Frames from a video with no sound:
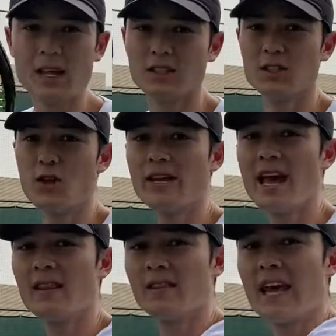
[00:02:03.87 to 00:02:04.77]
So
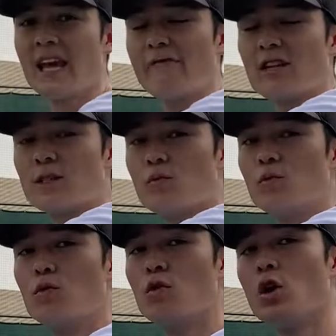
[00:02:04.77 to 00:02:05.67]
again, they give us a
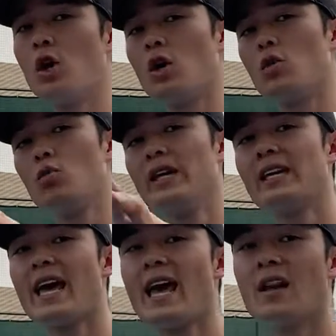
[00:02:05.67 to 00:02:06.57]
moonball, we
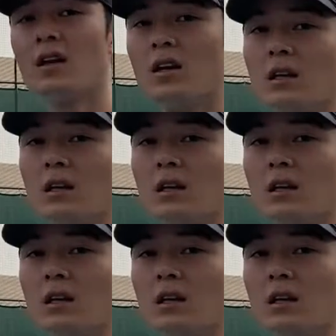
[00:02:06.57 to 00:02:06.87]
can